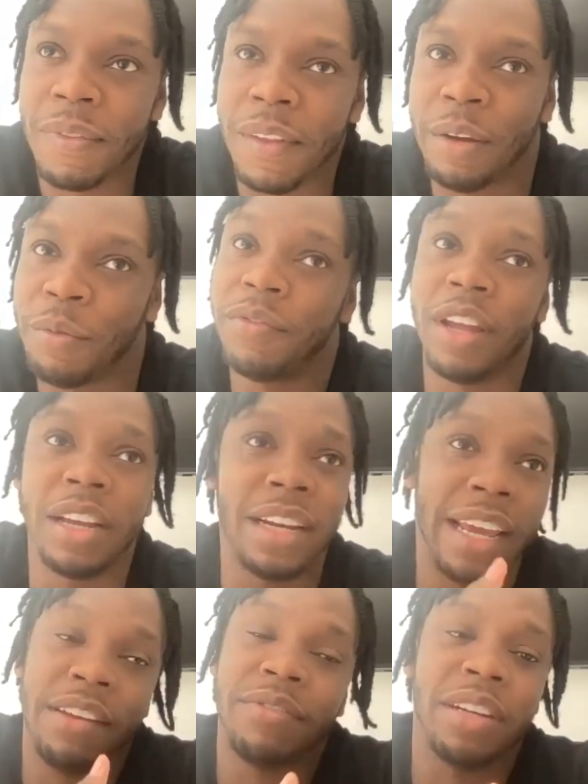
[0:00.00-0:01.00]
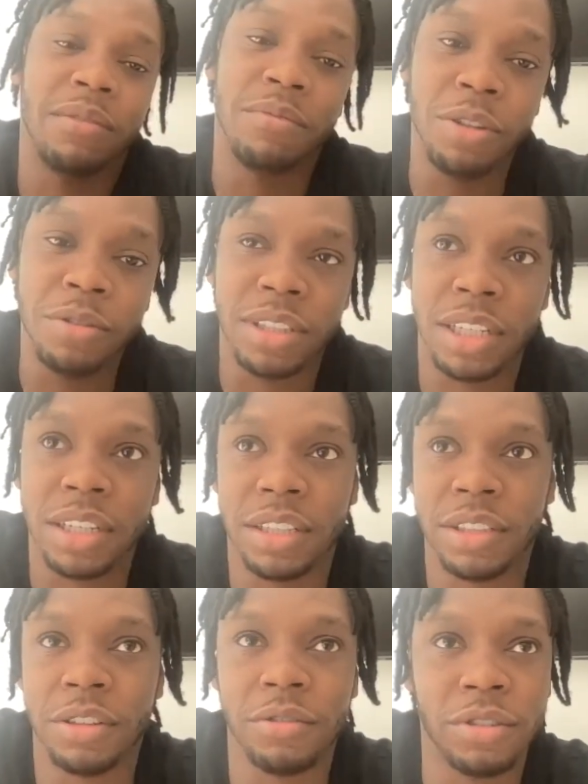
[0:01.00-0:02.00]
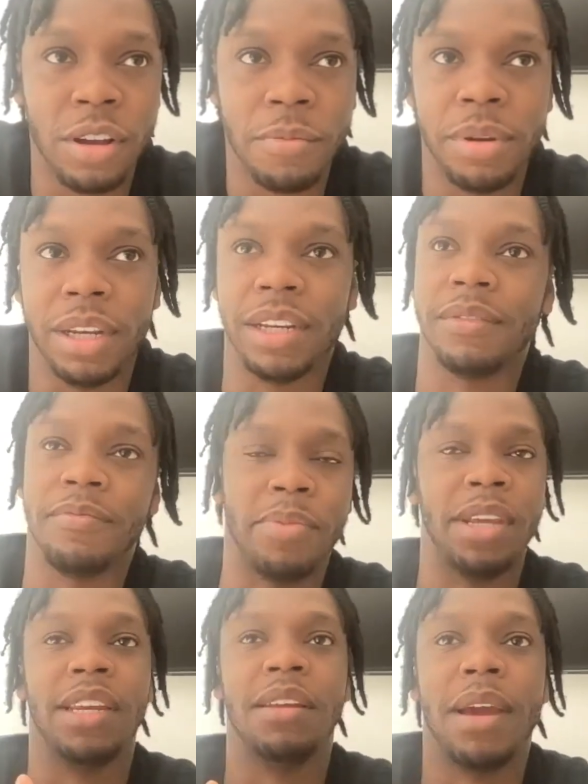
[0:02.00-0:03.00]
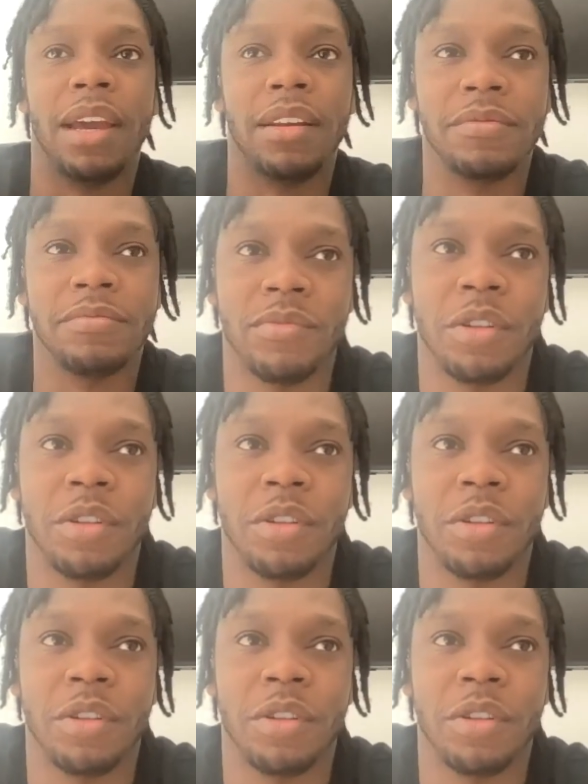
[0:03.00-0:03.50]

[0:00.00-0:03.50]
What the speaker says: And we've done that even in music, you know, sampling Beanie Man,